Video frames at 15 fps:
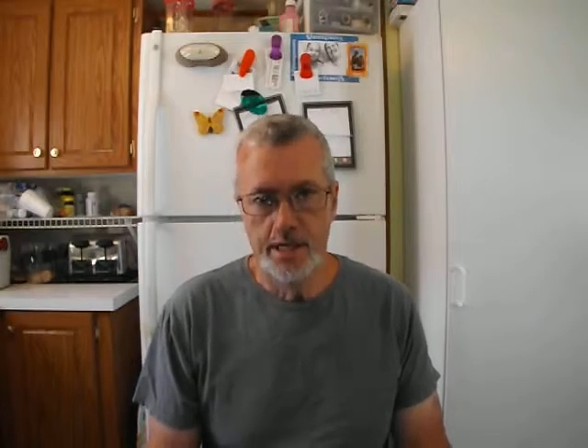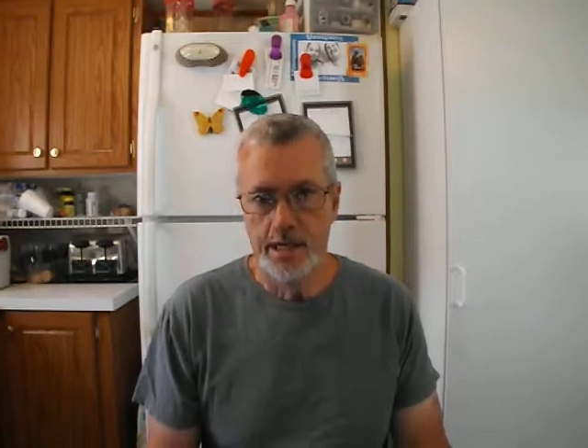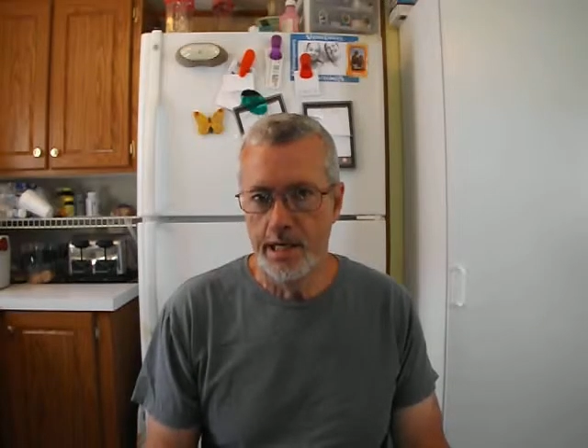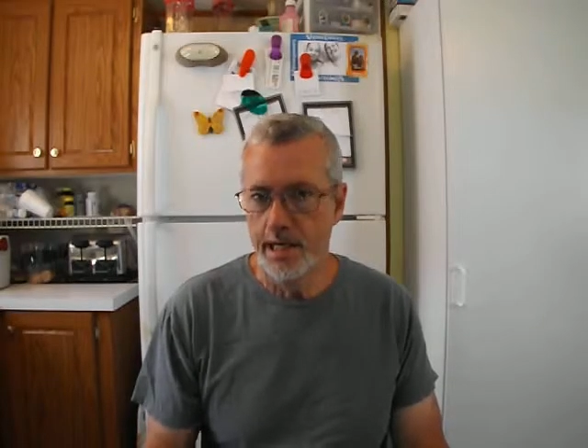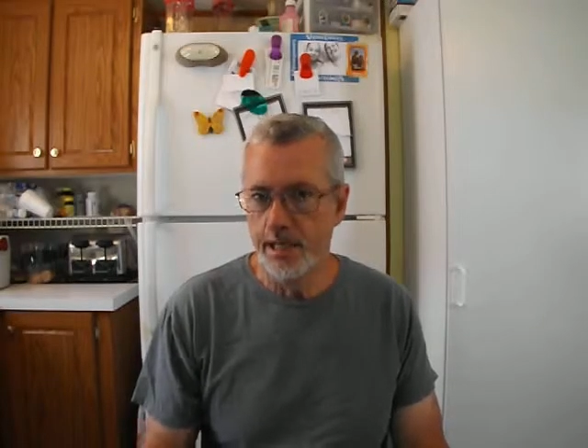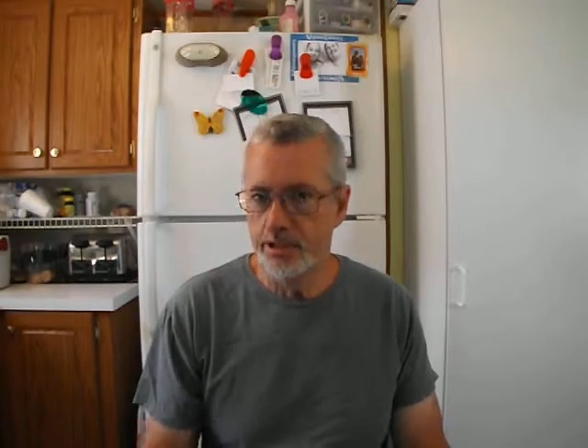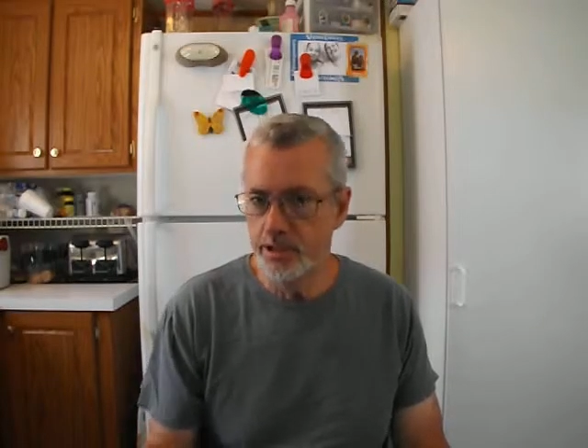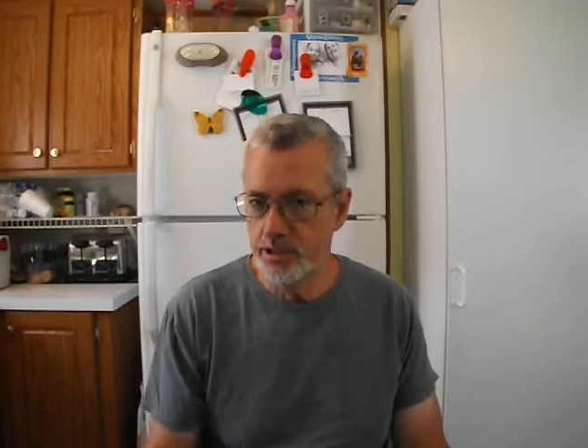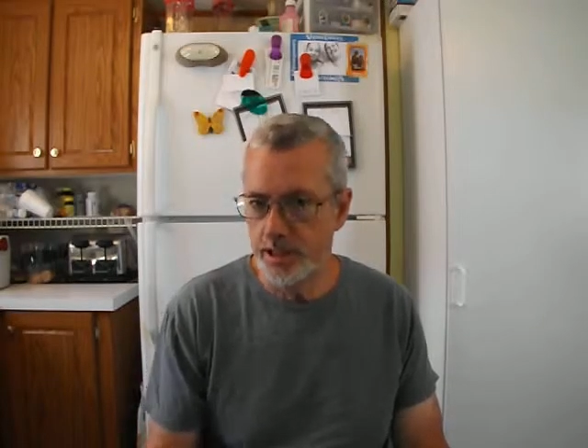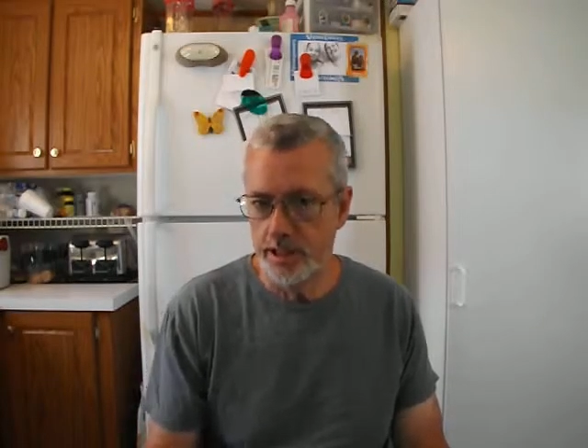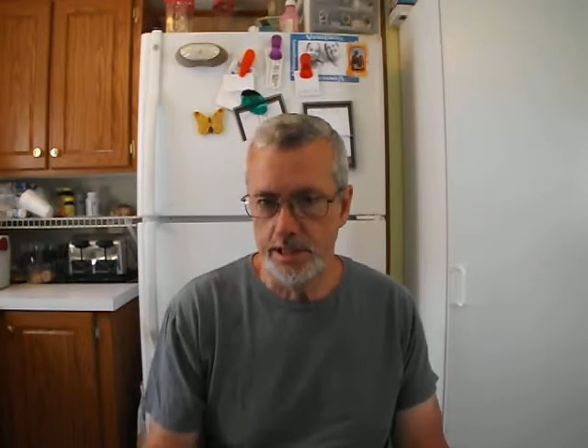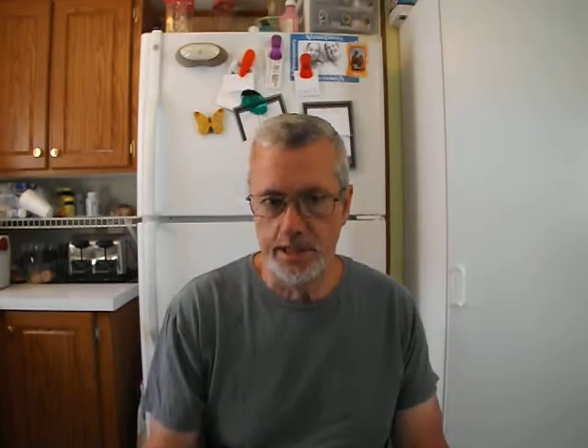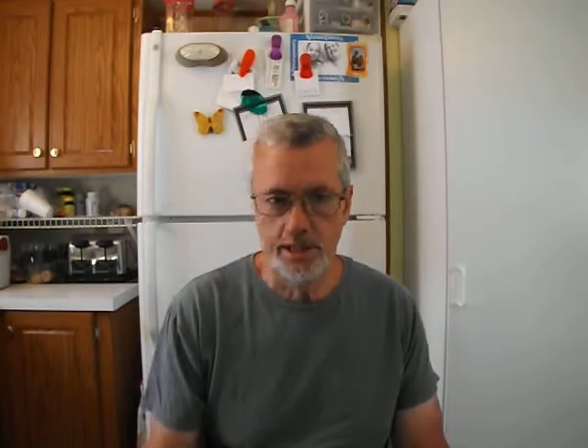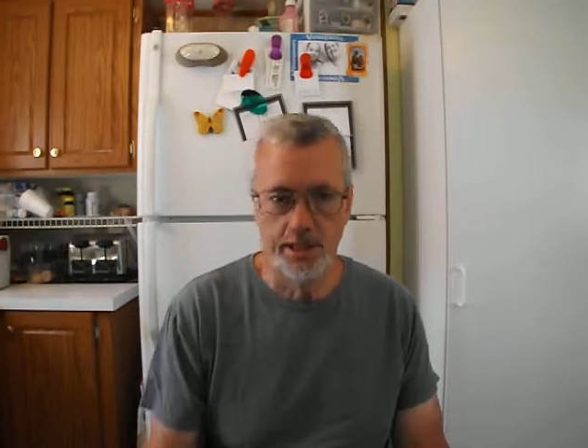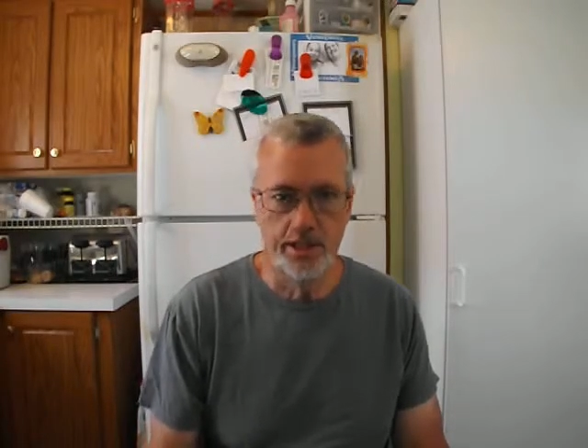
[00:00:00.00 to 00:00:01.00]
as
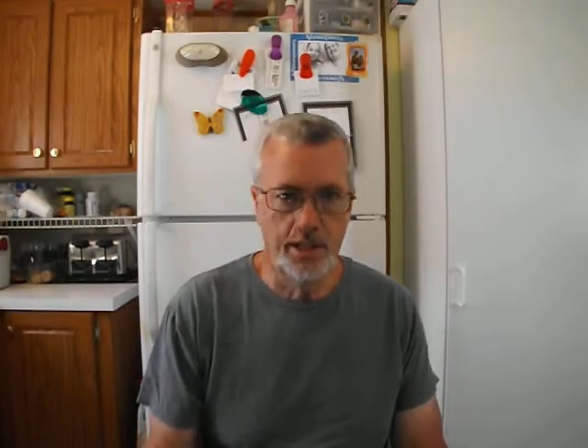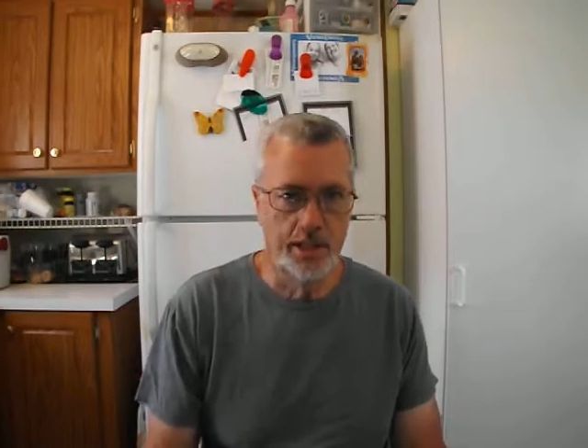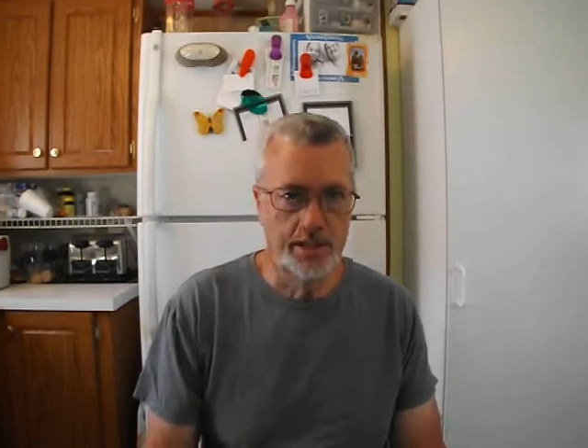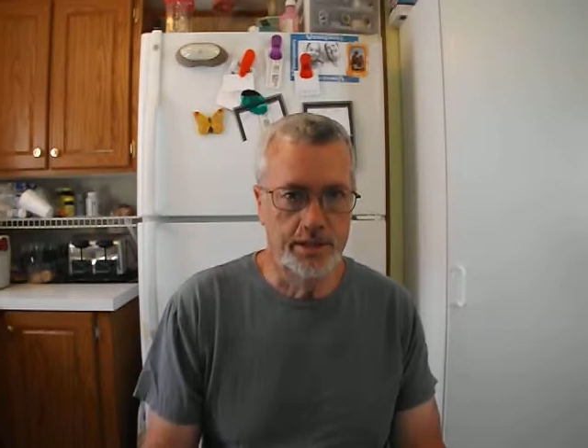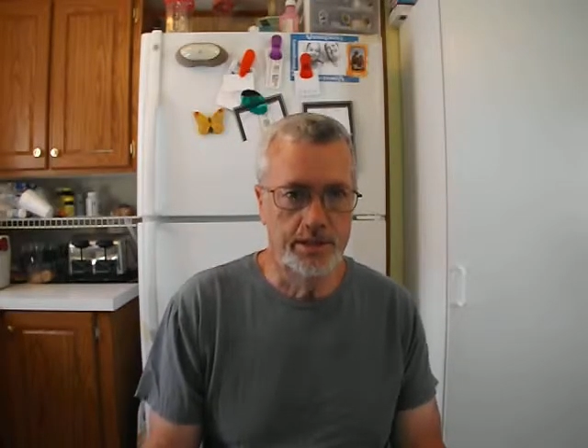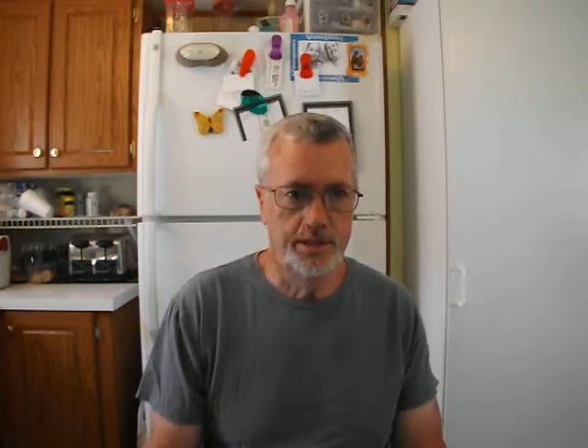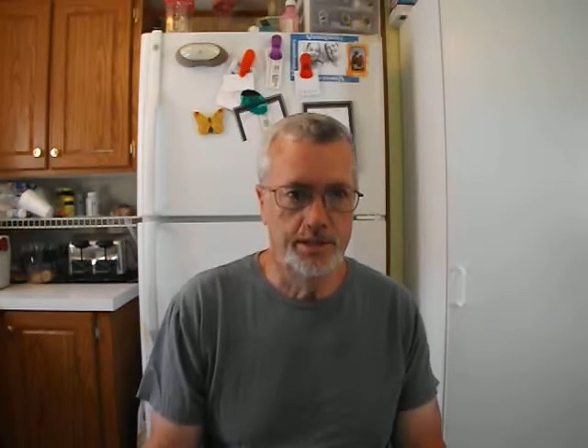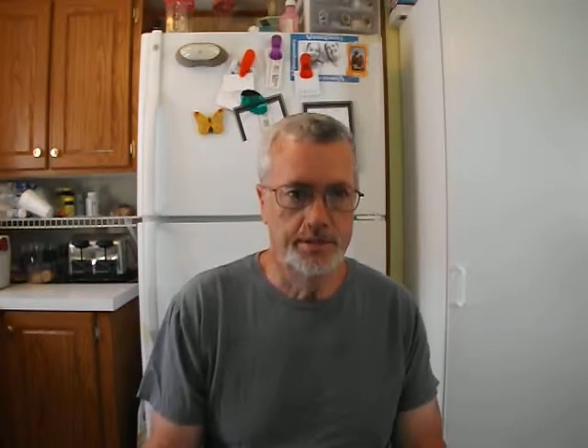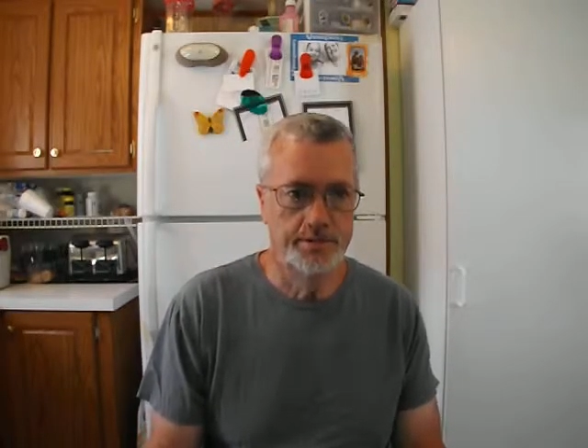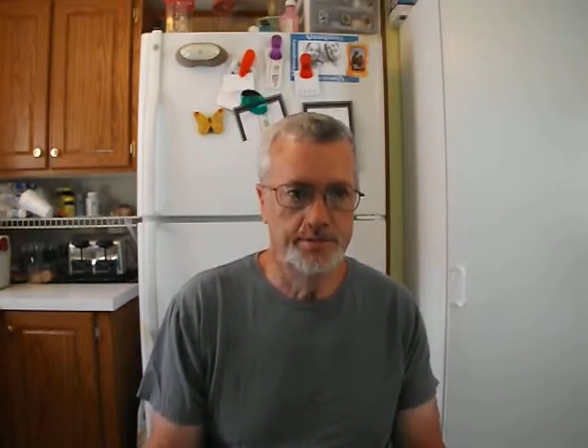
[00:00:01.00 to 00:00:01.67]
Jesus does,